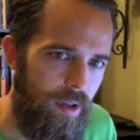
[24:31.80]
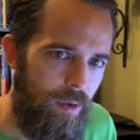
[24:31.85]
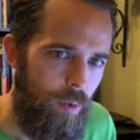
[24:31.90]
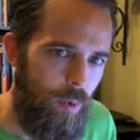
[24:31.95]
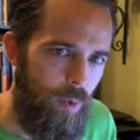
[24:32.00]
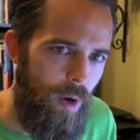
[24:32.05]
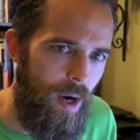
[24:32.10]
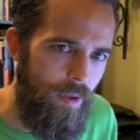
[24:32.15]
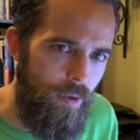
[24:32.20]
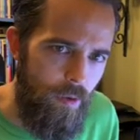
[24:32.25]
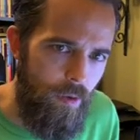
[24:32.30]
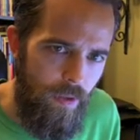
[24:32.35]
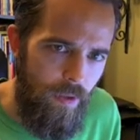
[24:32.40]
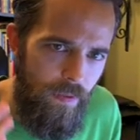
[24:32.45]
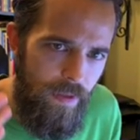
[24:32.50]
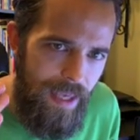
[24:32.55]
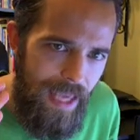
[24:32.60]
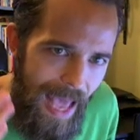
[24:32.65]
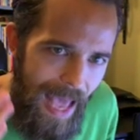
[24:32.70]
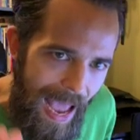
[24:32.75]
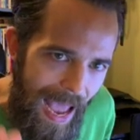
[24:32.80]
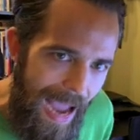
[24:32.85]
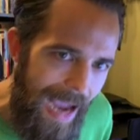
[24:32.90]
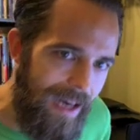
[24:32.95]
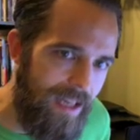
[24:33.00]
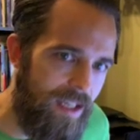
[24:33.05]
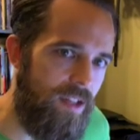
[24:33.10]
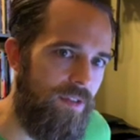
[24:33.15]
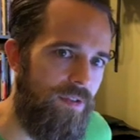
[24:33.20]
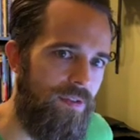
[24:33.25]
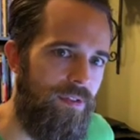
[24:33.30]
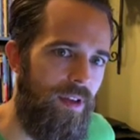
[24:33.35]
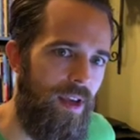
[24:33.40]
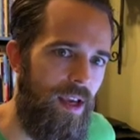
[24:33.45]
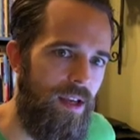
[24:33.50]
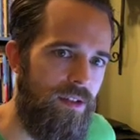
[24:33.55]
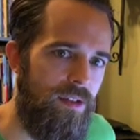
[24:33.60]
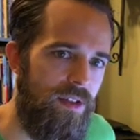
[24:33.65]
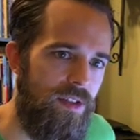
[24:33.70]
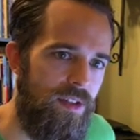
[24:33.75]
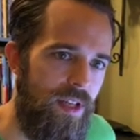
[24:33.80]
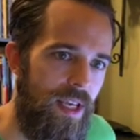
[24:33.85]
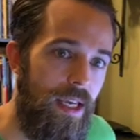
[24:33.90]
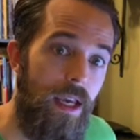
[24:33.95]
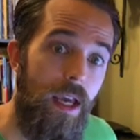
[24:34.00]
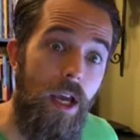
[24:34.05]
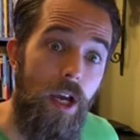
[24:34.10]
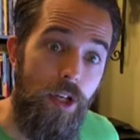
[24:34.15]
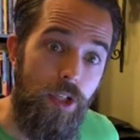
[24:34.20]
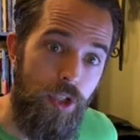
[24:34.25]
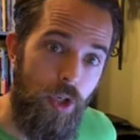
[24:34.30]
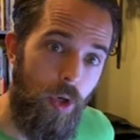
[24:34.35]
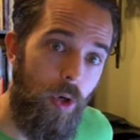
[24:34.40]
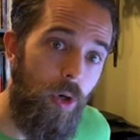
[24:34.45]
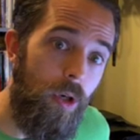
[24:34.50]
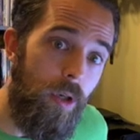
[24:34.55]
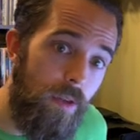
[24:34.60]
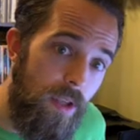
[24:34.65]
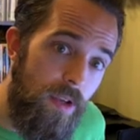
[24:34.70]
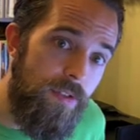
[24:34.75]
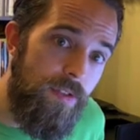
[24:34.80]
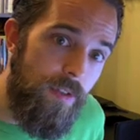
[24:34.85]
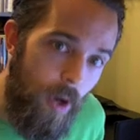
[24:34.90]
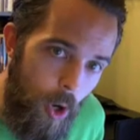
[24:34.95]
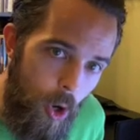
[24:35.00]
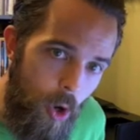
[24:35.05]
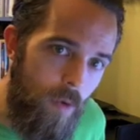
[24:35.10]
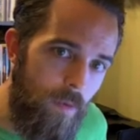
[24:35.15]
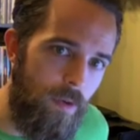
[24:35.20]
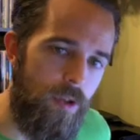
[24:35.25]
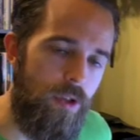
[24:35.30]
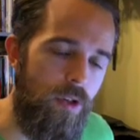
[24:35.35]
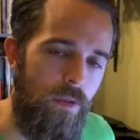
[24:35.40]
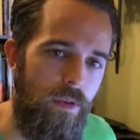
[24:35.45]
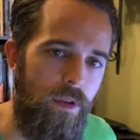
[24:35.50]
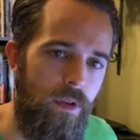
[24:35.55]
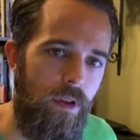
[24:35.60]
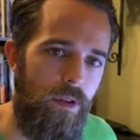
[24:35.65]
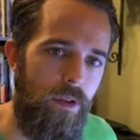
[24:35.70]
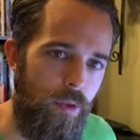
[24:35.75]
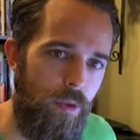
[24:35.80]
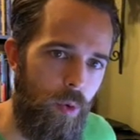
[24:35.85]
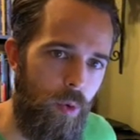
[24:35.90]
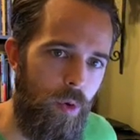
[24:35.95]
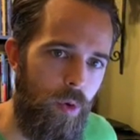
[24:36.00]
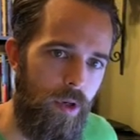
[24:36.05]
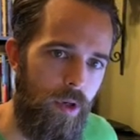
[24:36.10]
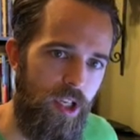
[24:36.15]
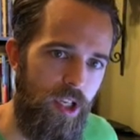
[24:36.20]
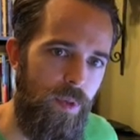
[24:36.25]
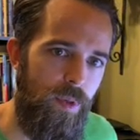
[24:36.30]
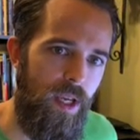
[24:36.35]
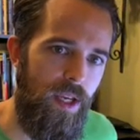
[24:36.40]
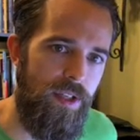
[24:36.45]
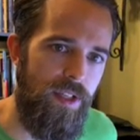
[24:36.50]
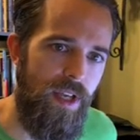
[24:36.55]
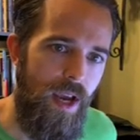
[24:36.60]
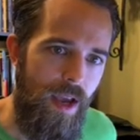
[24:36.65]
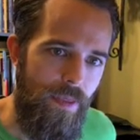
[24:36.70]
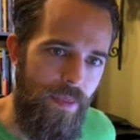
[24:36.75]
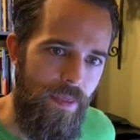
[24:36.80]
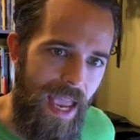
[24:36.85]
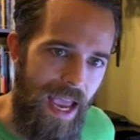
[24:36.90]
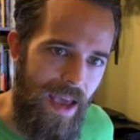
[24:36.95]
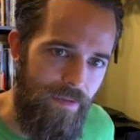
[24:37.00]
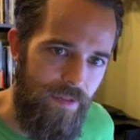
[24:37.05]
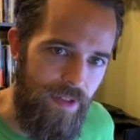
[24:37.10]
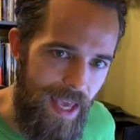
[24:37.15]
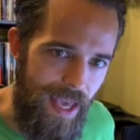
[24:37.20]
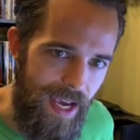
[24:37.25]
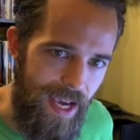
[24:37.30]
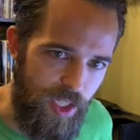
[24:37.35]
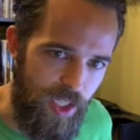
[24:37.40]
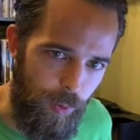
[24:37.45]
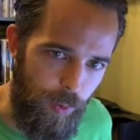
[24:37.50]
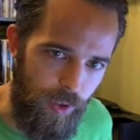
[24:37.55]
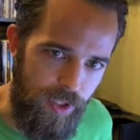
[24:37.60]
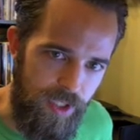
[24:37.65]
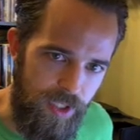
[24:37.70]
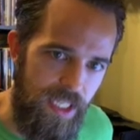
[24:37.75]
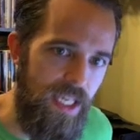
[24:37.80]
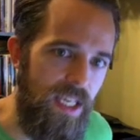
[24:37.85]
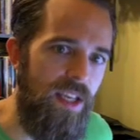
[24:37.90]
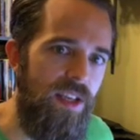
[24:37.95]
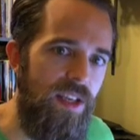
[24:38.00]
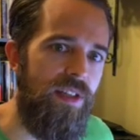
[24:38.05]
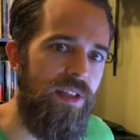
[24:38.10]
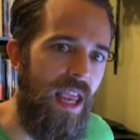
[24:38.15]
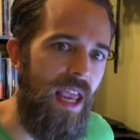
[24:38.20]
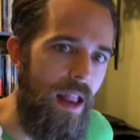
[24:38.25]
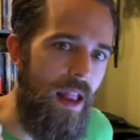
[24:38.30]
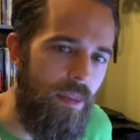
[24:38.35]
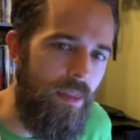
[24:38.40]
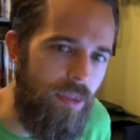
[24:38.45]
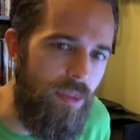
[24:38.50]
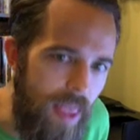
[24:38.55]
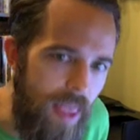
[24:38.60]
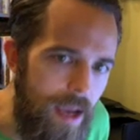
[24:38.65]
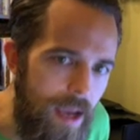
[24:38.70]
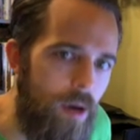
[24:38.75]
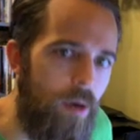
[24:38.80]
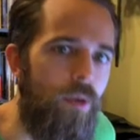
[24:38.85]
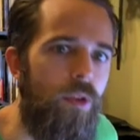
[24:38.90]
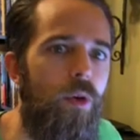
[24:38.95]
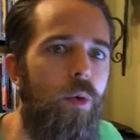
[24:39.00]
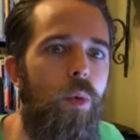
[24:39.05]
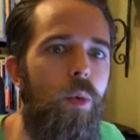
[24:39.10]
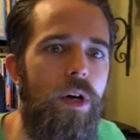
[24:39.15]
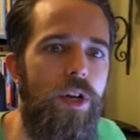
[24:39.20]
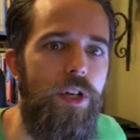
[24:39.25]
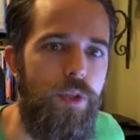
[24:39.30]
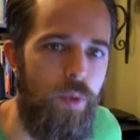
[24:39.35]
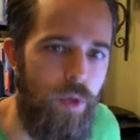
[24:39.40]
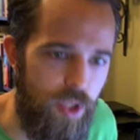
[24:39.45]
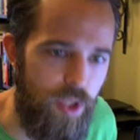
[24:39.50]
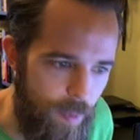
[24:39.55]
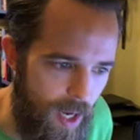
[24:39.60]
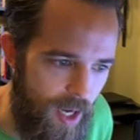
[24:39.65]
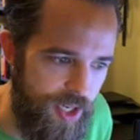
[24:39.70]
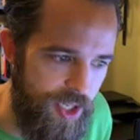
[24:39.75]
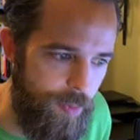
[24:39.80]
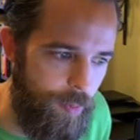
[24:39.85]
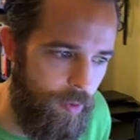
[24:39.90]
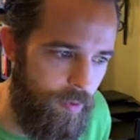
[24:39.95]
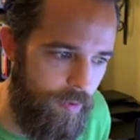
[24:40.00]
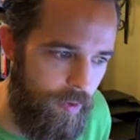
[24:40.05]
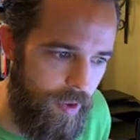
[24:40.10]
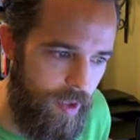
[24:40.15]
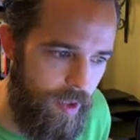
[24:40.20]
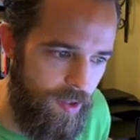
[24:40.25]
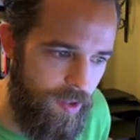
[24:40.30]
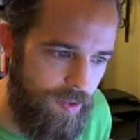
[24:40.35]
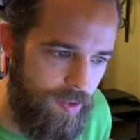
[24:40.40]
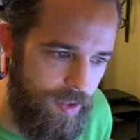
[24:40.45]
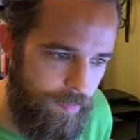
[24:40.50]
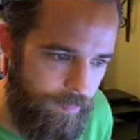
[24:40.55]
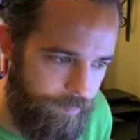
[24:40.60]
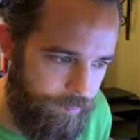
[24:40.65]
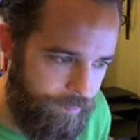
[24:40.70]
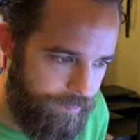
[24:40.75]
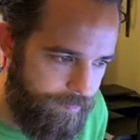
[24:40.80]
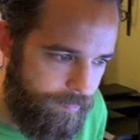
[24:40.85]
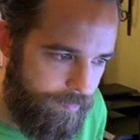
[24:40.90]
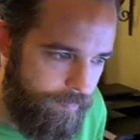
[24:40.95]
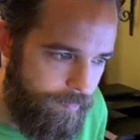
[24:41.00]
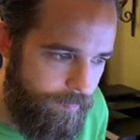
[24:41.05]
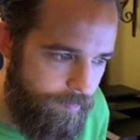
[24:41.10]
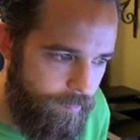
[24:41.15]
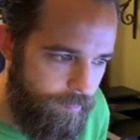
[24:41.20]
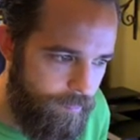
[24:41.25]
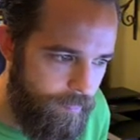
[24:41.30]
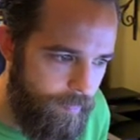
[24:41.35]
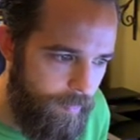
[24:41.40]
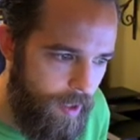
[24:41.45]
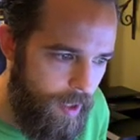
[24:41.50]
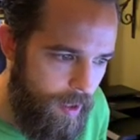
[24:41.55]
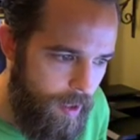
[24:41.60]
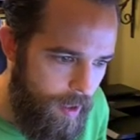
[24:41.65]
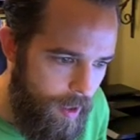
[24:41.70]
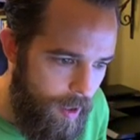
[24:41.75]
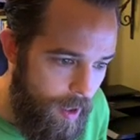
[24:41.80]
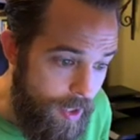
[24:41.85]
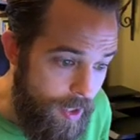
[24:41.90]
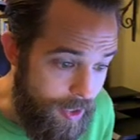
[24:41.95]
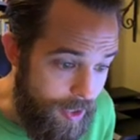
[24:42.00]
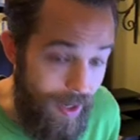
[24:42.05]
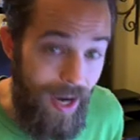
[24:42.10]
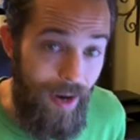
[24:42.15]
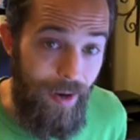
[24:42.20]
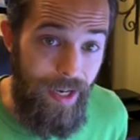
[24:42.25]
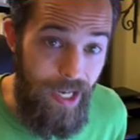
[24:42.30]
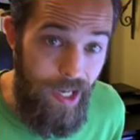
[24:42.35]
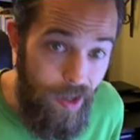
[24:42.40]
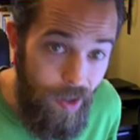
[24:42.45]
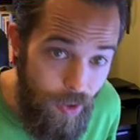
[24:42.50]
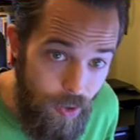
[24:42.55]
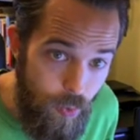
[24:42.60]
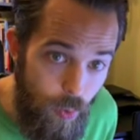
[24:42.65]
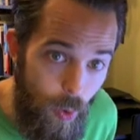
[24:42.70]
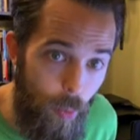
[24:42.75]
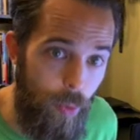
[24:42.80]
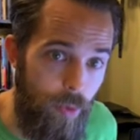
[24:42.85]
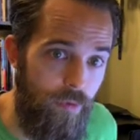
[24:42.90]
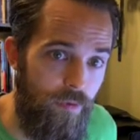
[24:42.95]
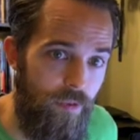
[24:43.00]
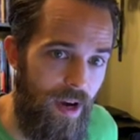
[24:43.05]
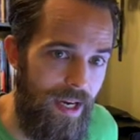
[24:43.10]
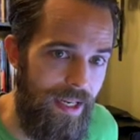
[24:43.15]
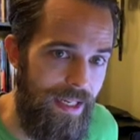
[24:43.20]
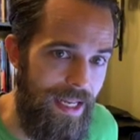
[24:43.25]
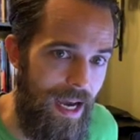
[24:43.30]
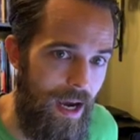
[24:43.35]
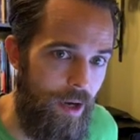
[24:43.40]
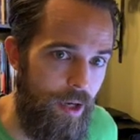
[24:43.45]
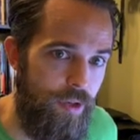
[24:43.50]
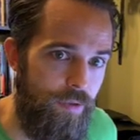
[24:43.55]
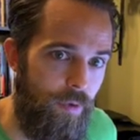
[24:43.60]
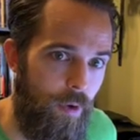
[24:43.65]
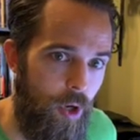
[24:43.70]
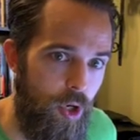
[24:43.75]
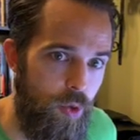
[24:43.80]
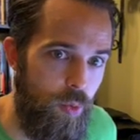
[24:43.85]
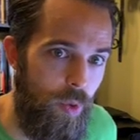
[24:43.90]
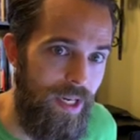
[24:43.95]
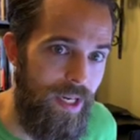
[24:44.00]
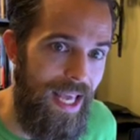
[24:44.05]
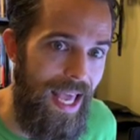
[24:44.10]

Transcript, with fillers: rather than the active stance and saying, turn this over to the authorities because they have the expertise and they are the ones responsible for this? So now here's what we find out as far as what